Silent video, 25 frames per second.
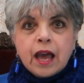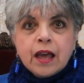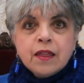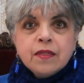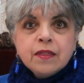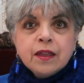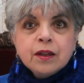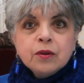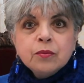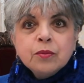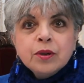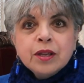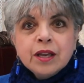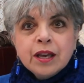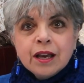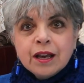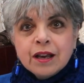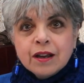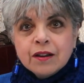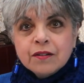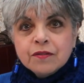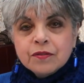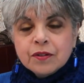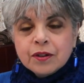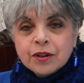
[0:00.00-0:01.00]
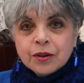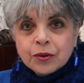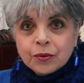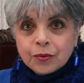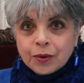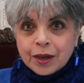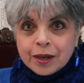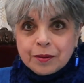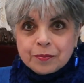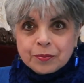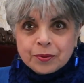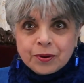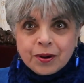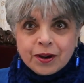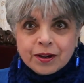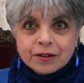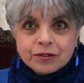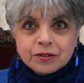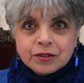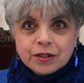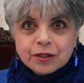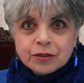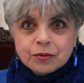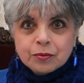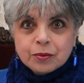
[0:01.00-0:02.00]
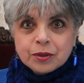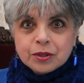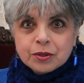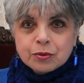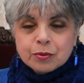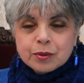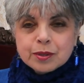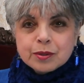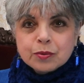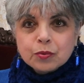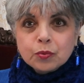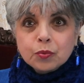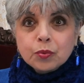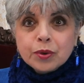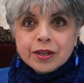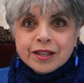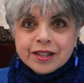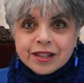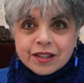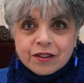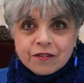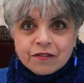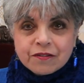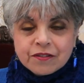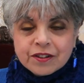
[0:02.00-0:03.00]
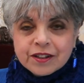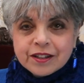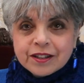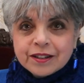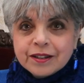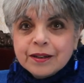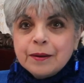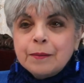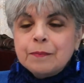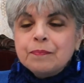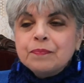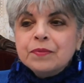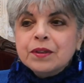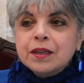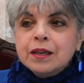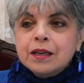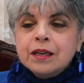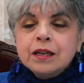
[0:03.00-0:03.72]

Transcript: and then we have a great project which was really fun,